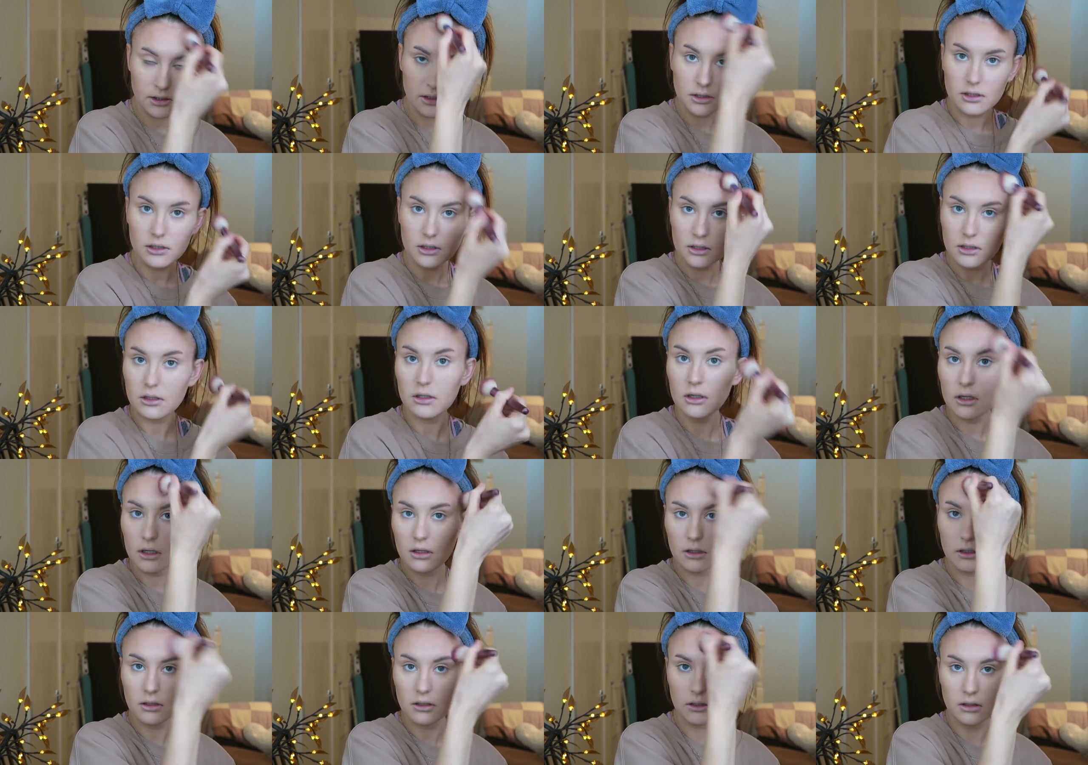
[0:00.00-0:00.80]

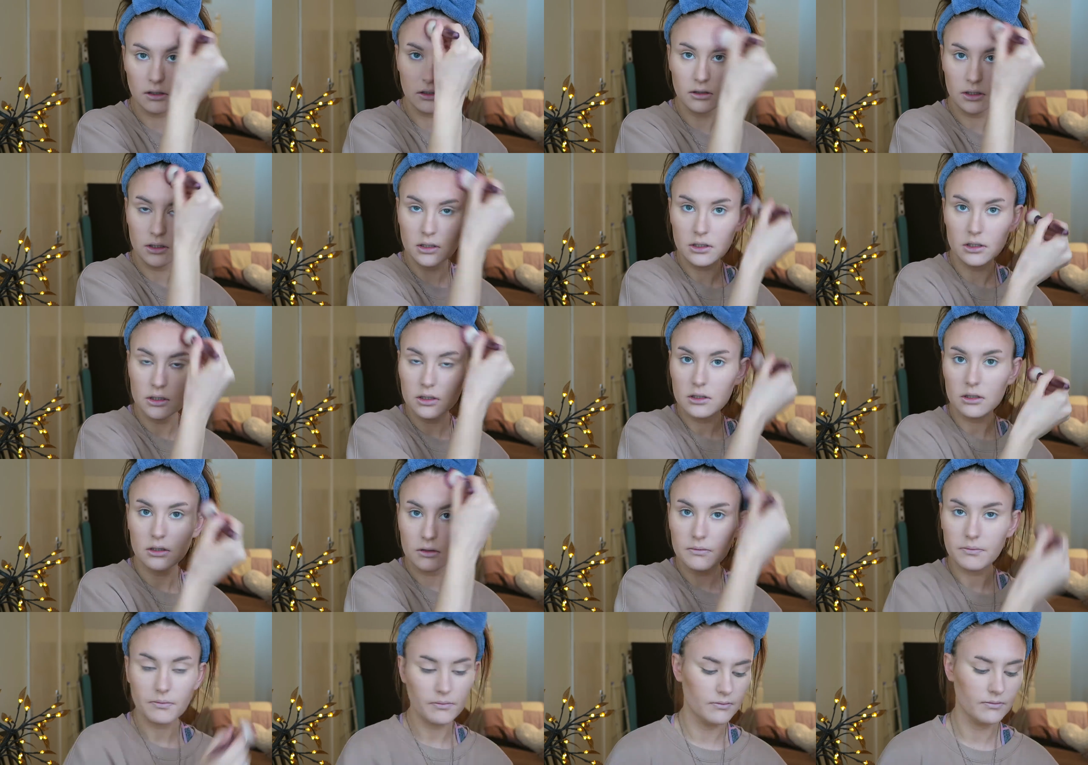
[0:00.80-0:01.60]

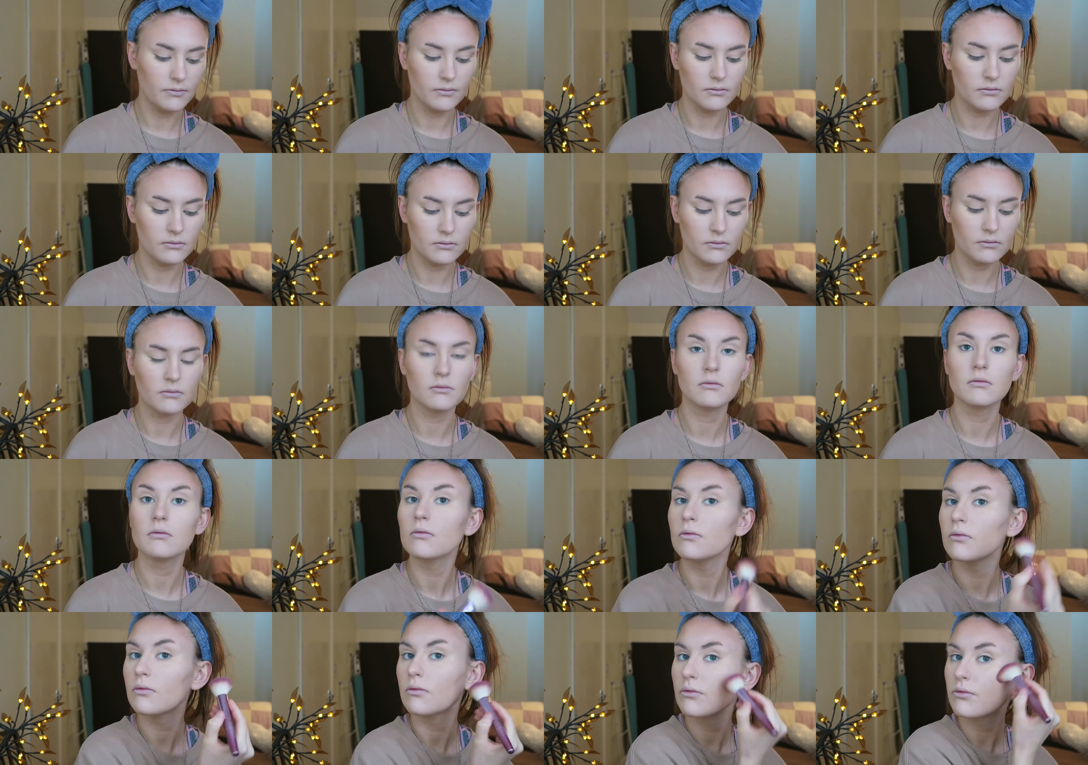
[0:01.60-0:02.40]

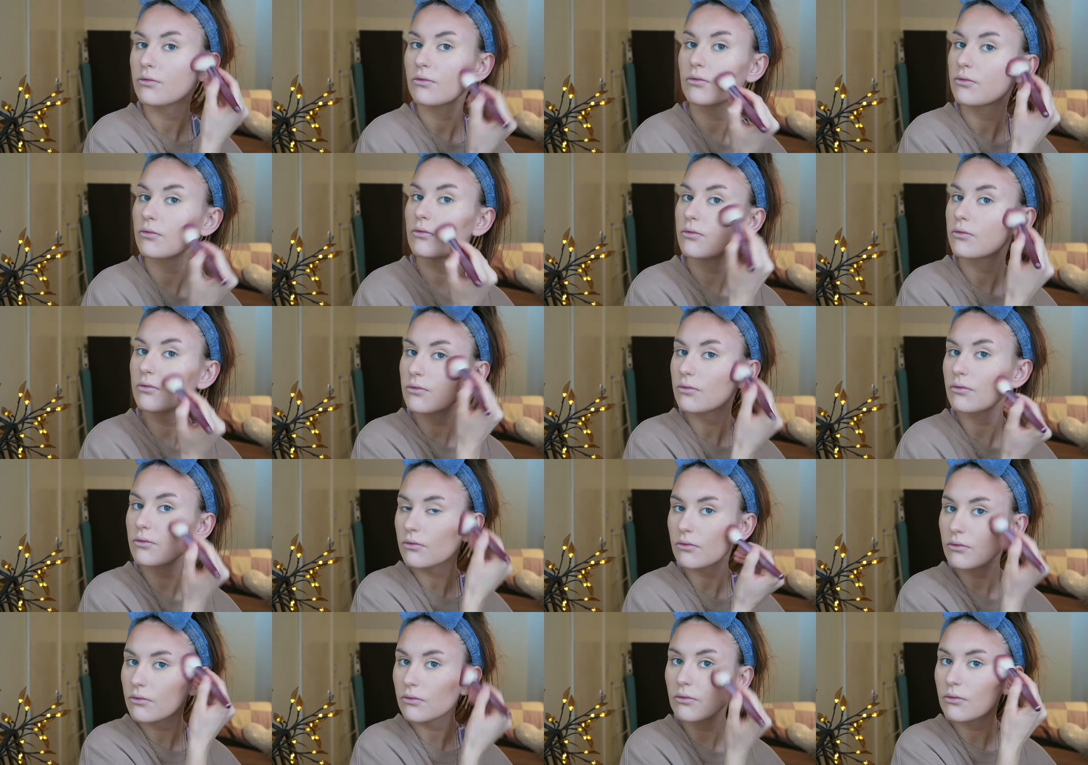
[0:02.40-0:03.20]

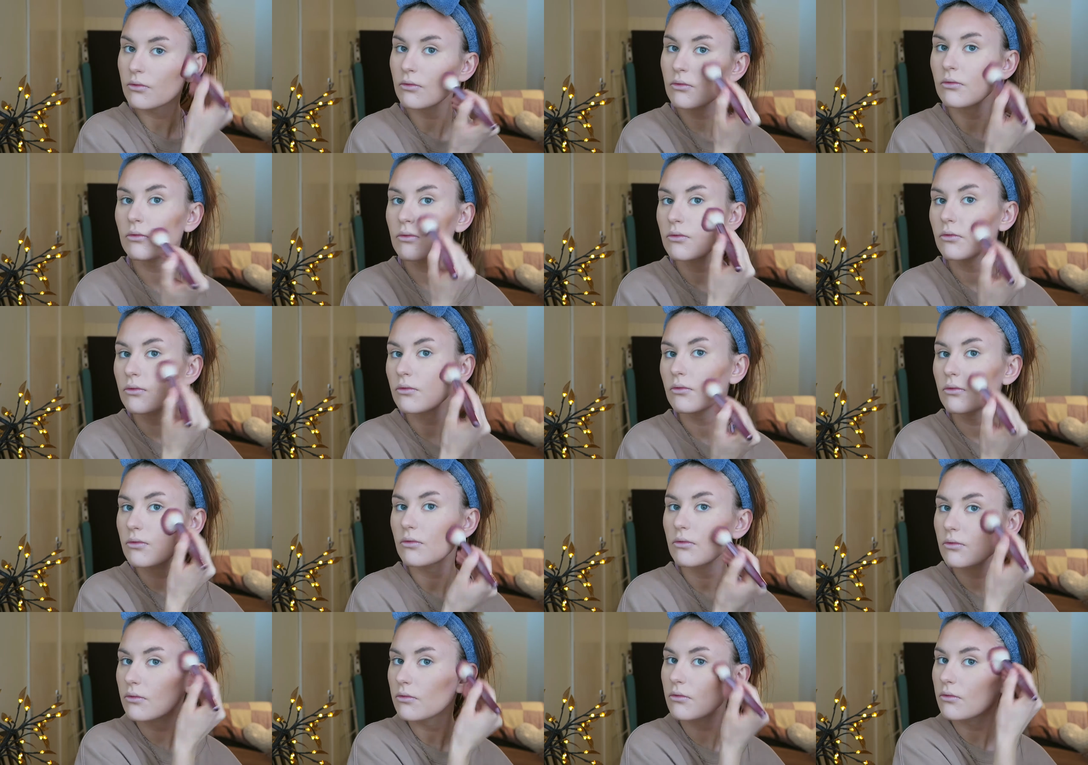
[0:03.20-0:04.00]

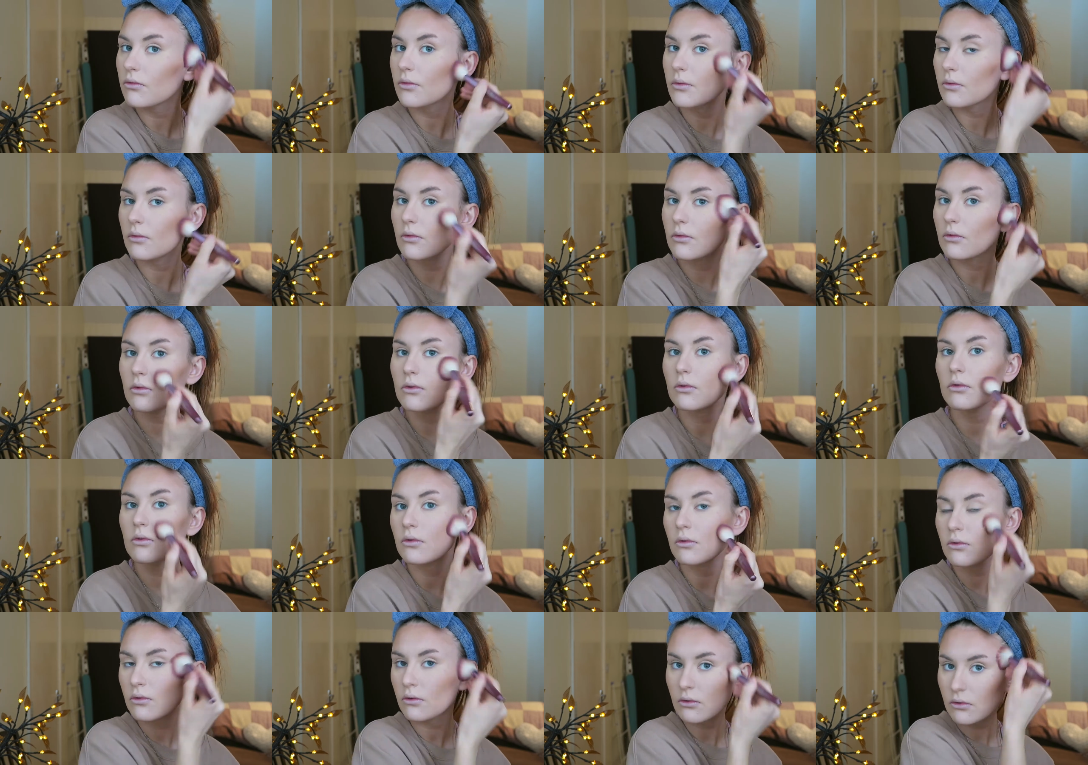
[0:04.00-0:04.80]

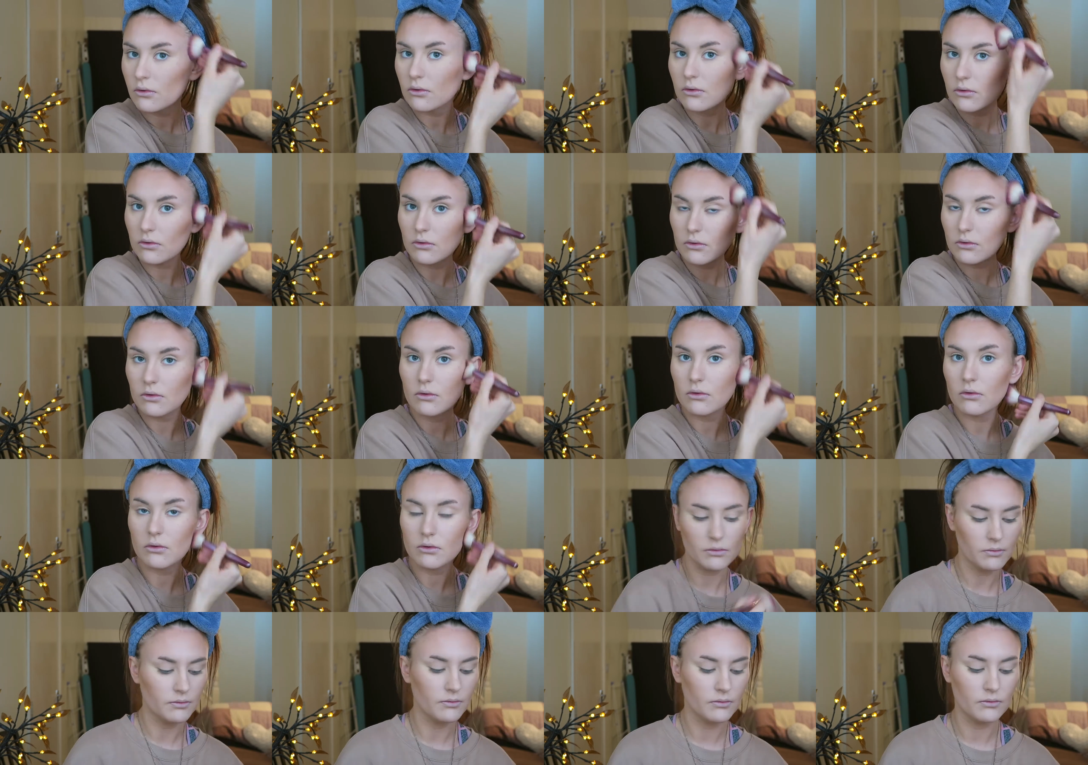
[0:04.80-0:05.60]

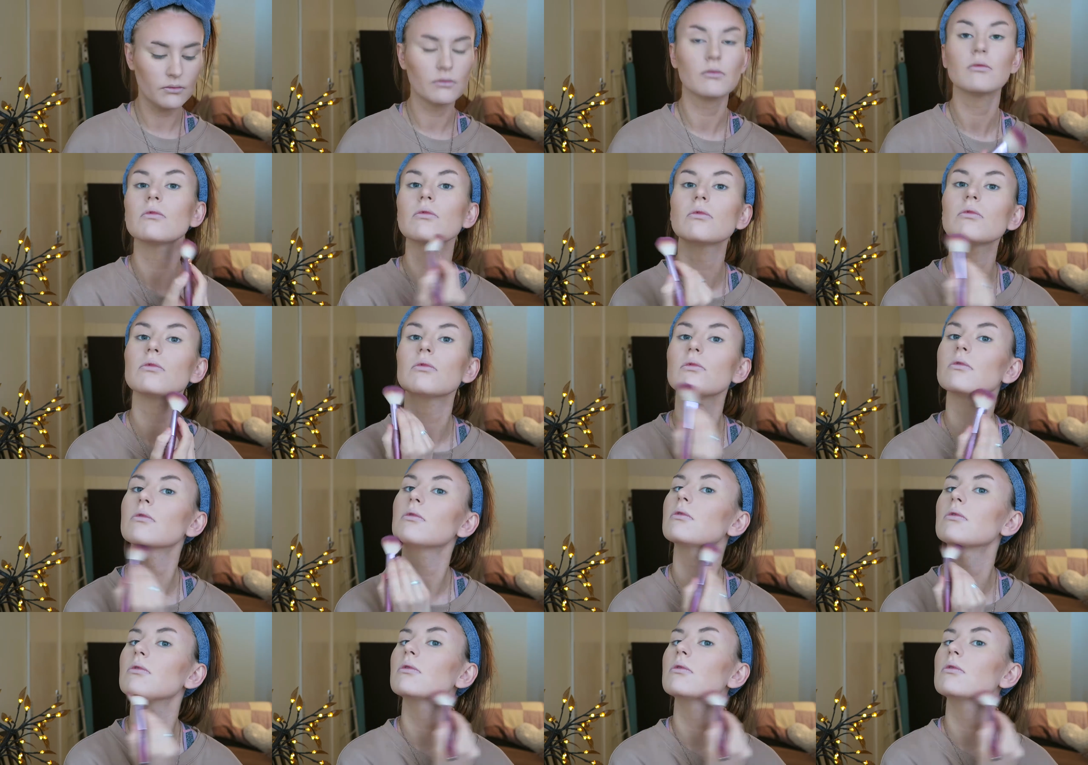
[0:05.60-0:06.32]
[no speech]